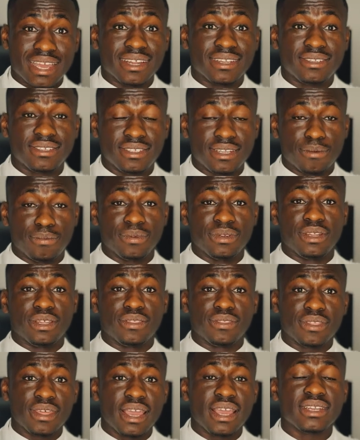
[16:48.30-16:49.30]
step. The
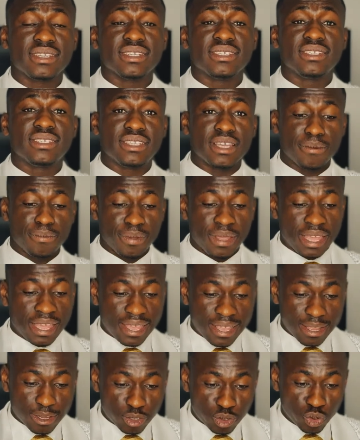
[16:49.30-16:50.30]
third step
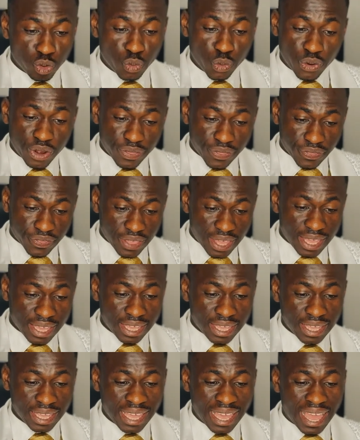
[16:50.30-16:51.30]
is to
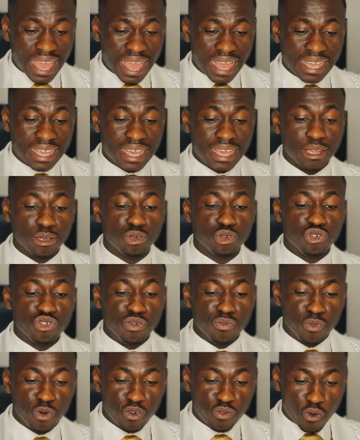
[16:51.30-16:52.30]
rethink again, to
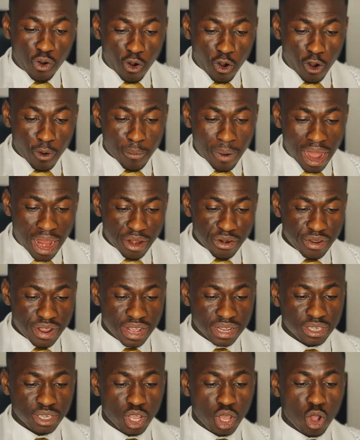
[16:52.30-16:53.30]
remove all
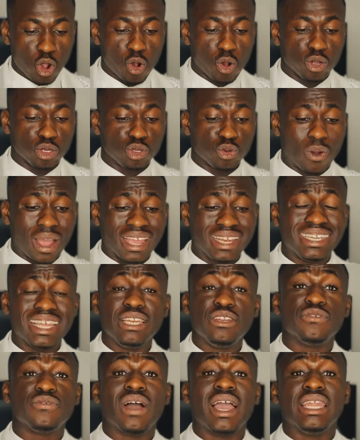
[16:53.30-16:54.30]
barriers or to
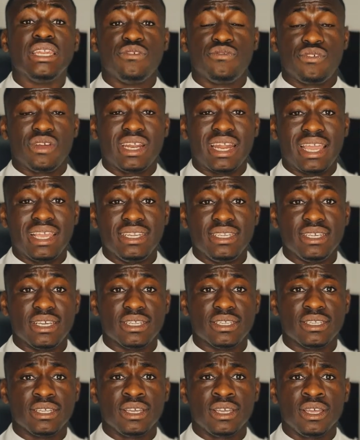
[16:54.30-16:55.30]
identify different ideas.
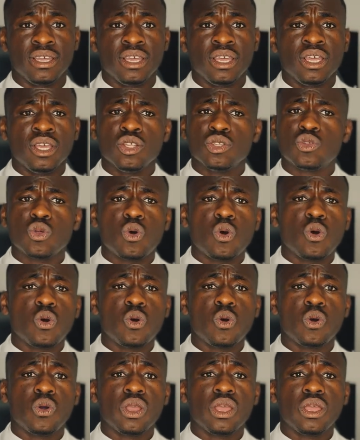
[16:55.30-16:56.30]

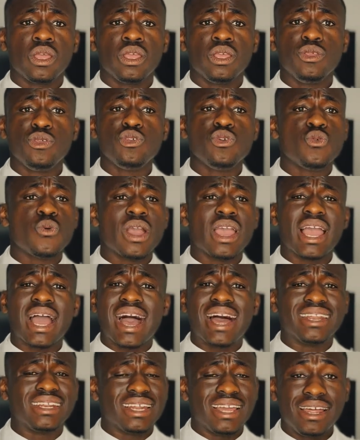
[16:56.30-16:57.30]
So you were
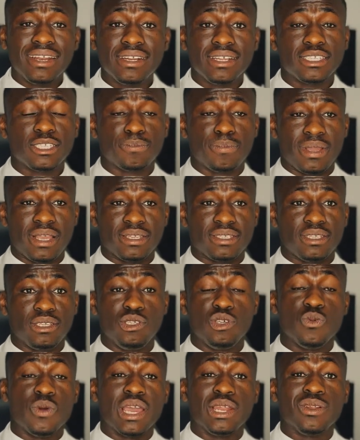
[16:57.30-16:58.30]
an honest person,
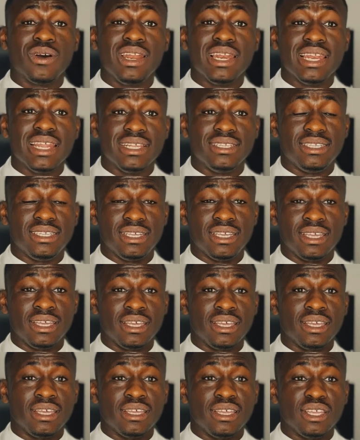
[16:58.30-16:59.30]
you were not lazy.
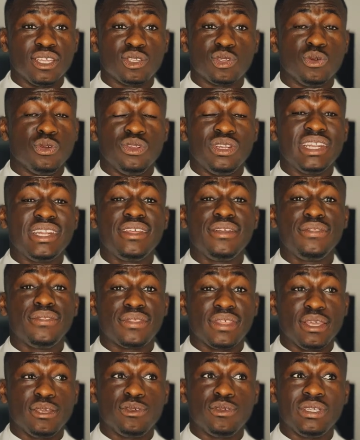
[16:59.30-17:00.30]
So you didn't
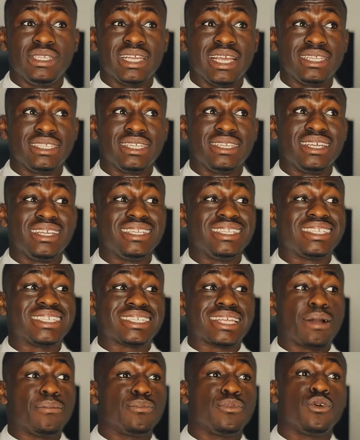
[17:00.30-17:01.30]
think, you just didn't
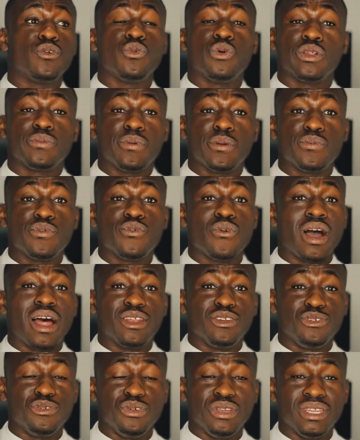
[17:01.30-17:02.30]
sample what people are
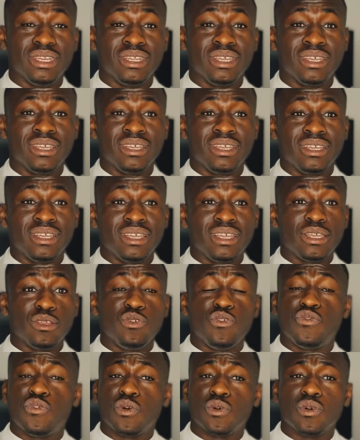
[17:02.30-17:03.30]
doing.
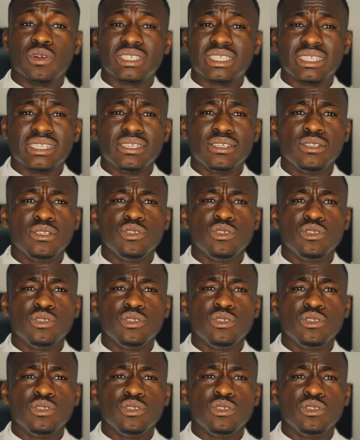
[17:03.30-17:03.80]
You've forgotten,